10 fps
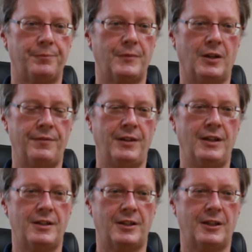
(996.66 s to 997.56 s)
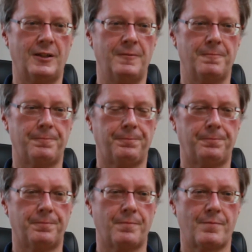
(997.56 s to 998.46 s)
Offhand, I can
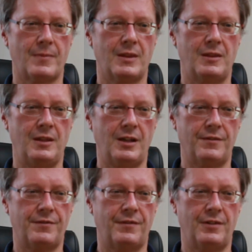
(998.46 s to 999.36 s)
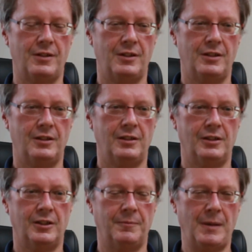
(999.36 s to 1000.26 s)
think of
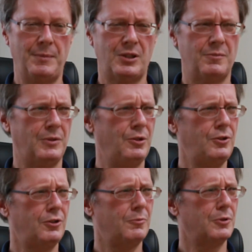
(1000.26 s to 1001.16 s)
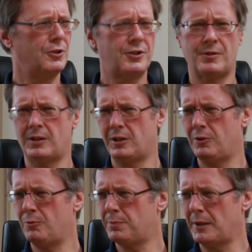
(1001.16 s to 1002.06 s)
maybe some YouTubers that
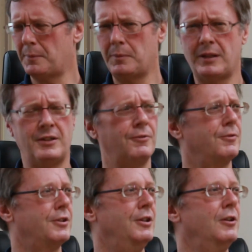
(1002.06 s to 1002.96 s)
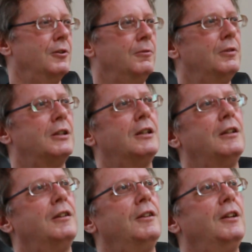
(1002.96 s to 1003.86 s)
you probably don't know,
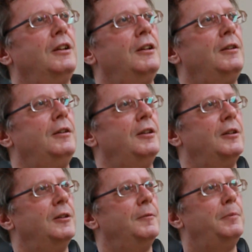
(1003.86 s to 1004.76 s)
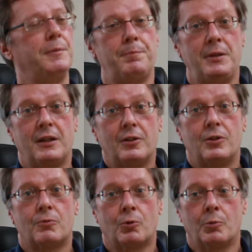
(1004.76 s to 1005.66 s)
but pick a
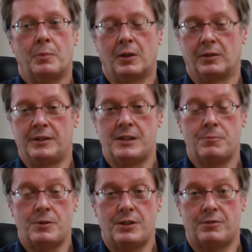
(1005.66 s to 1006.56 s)
good role model. And then when